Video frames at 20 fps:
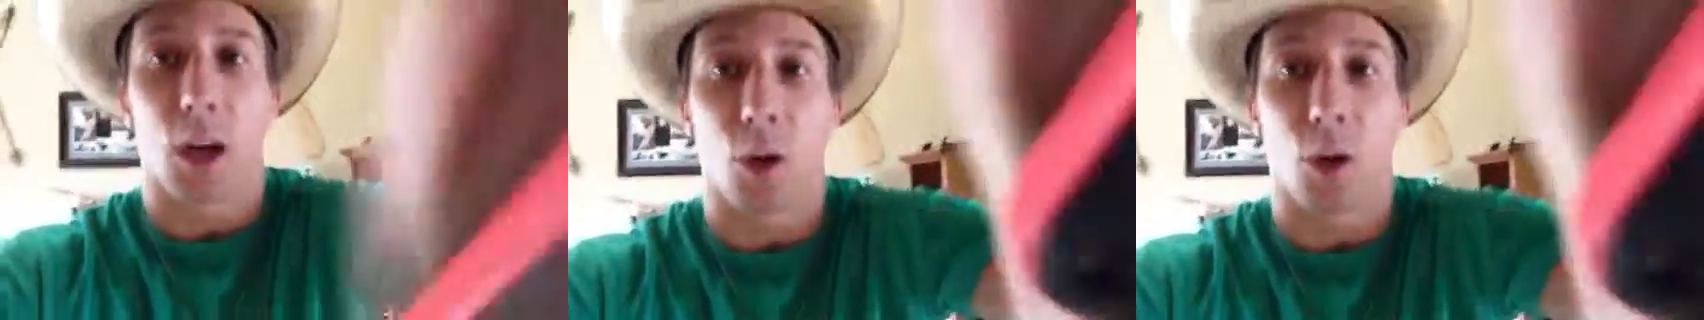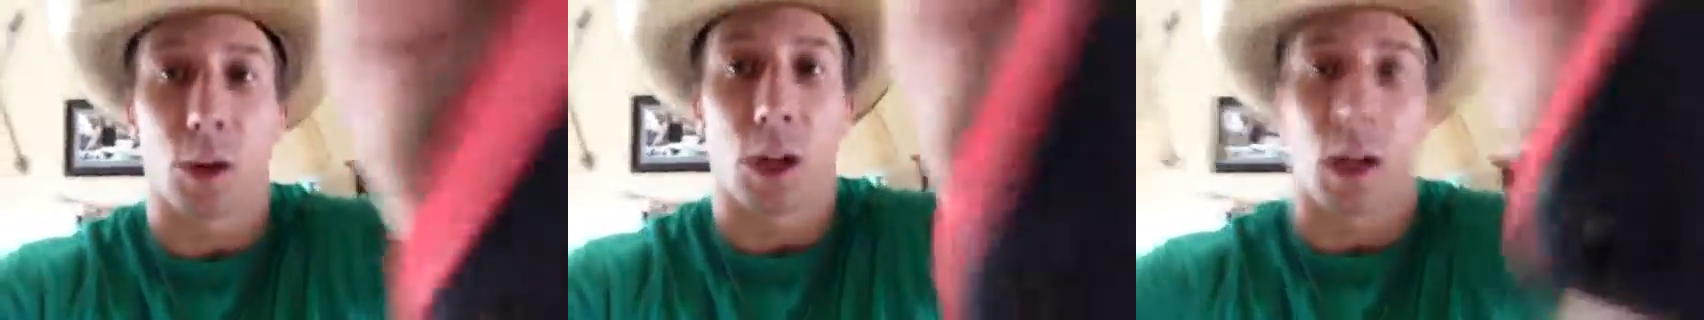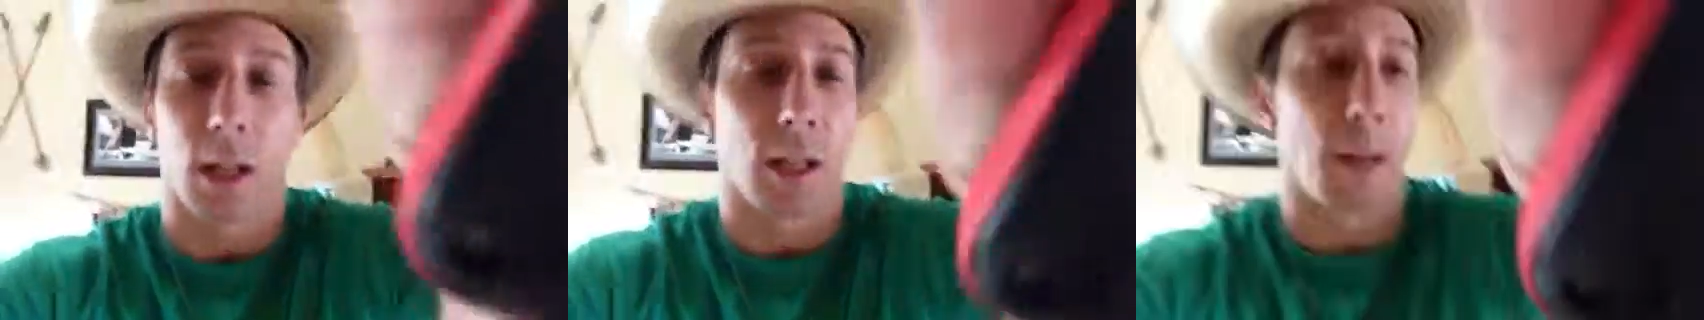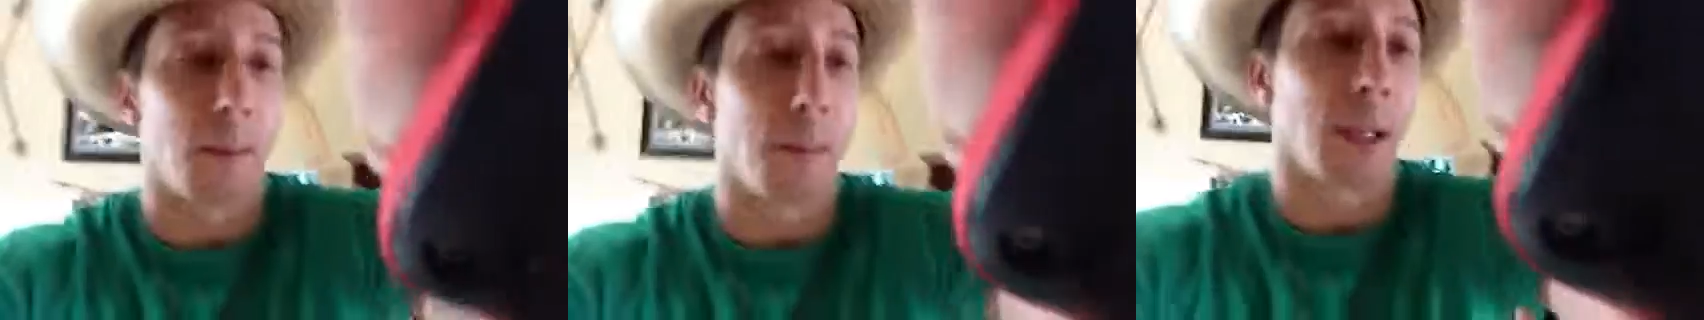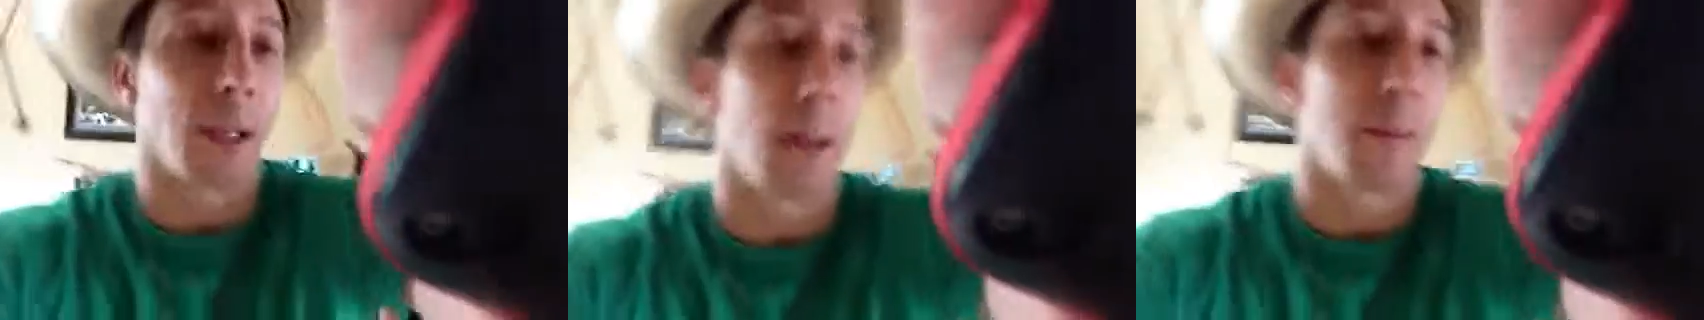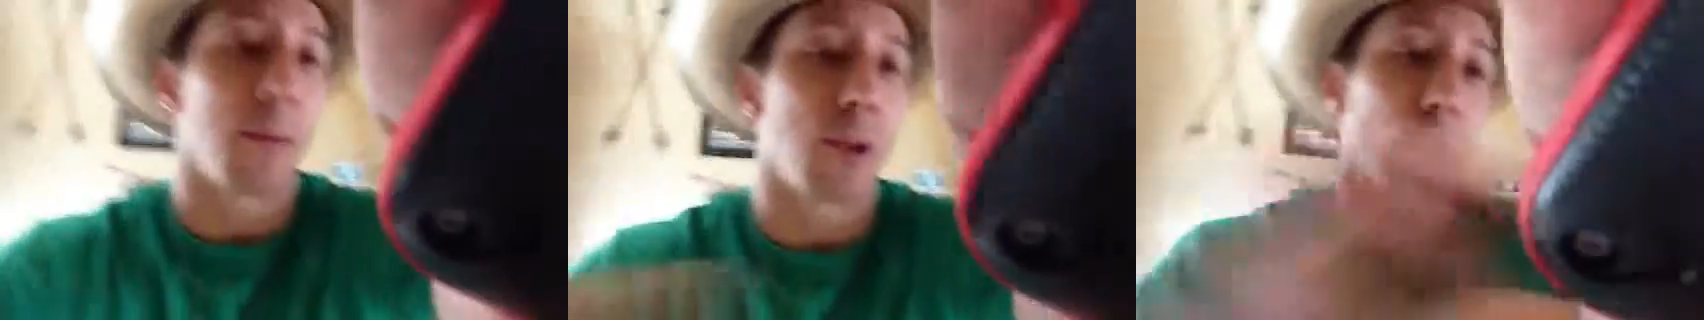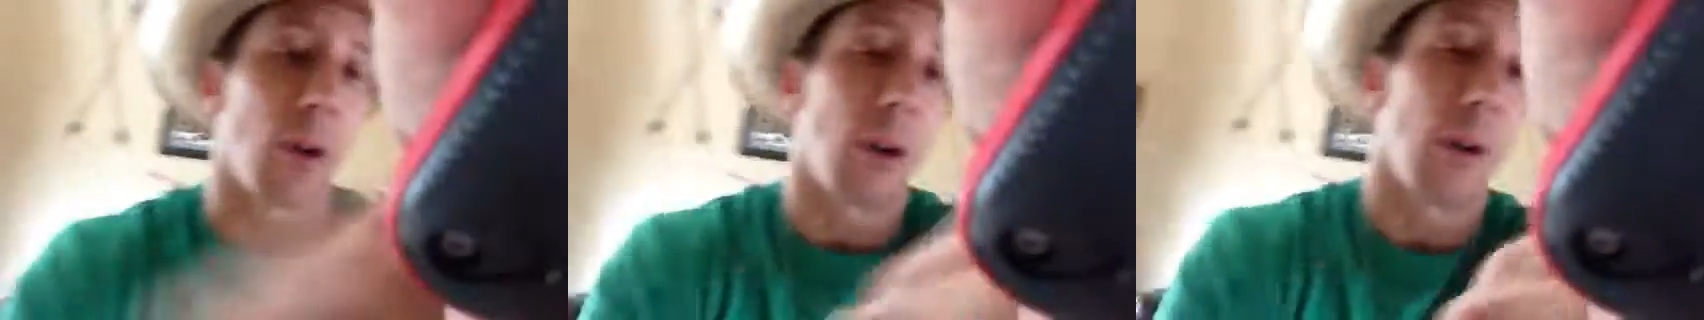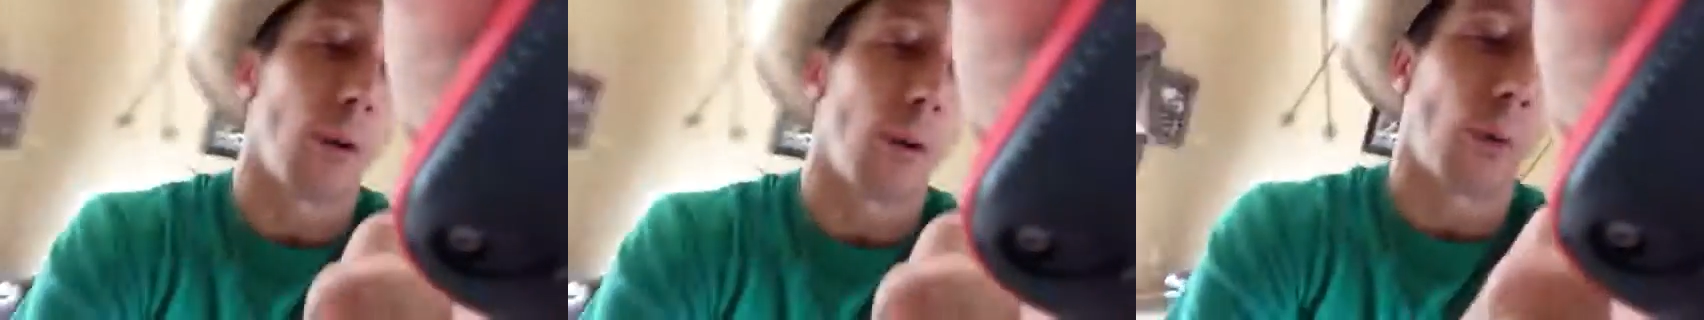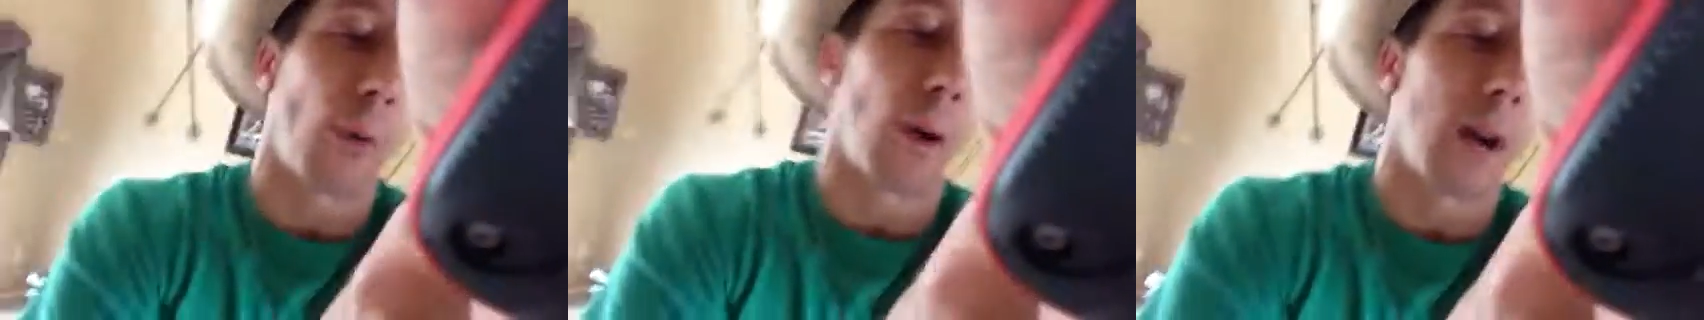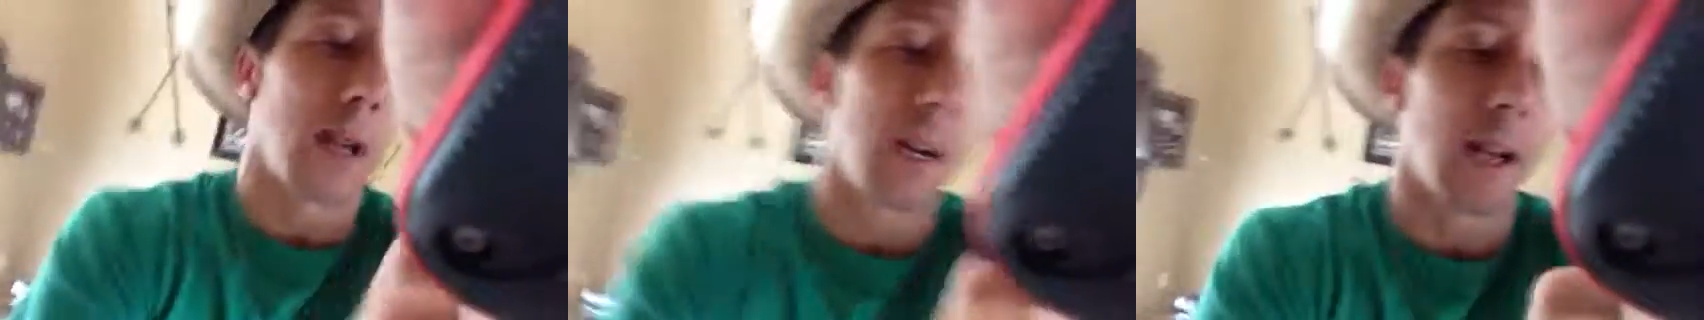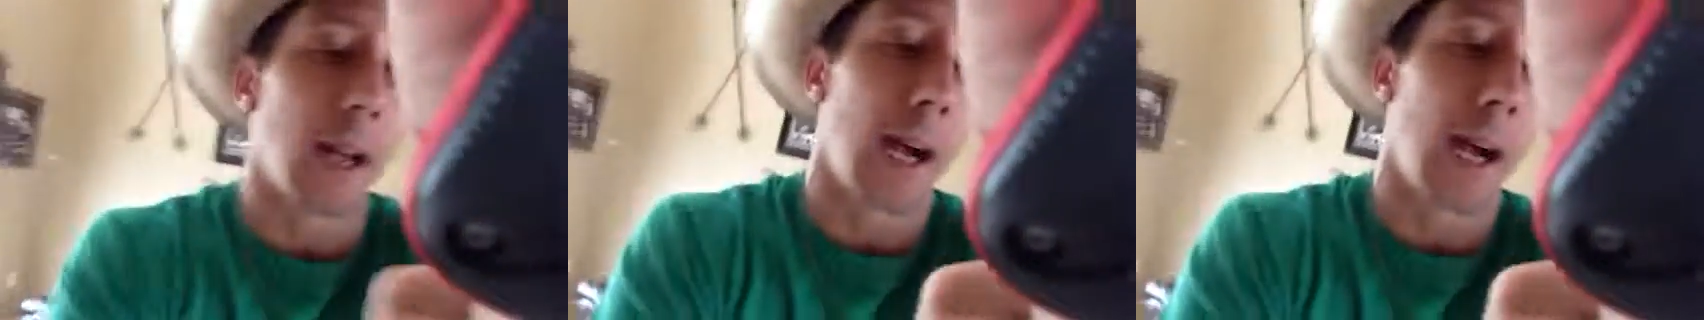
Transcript: Hold on. Let me show you. Right